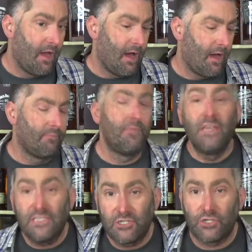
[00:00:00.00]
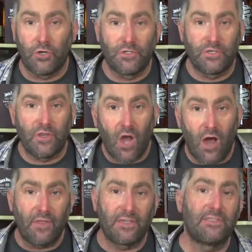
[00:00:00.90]
Um, this church in the
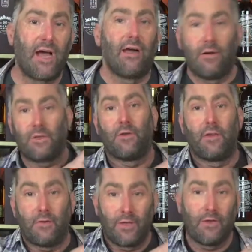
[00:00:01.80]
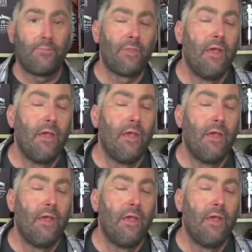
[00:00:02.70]
Gothic style, I'm oh, sorry, there we go,